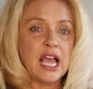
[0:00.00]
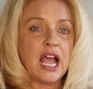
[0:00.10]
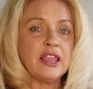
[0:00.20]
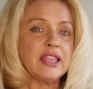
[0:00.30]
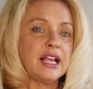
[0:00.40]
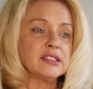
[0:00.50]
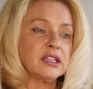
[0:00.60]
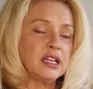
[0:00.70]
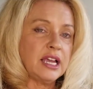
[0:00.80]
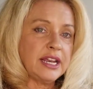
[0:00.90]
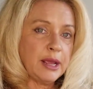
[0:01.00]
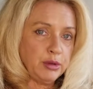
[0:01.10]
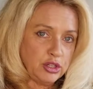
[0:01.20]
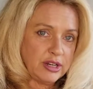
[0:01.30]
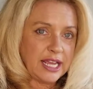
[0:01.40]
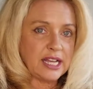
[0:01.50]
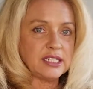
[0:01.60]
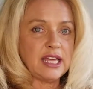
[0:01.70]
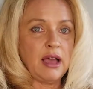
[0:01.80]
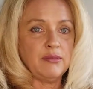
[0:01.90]
and that's going to enable you to get to
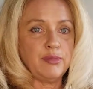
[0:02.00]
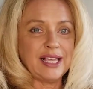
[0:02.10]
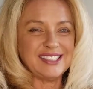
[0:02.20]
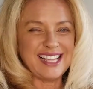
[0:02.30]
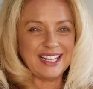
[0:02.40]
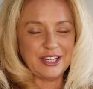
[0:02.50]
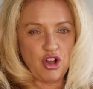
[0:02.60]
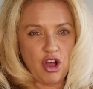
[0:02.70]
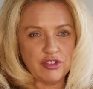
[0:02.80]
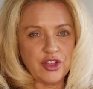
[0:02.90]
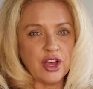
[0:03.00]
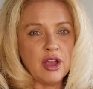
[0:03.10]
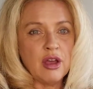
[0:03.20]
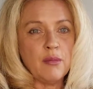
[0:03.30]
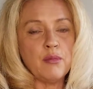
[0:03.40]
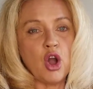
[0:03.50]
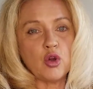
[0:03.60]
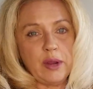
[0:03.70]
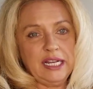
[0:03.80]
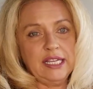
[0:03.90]
that best-selling author more quickly.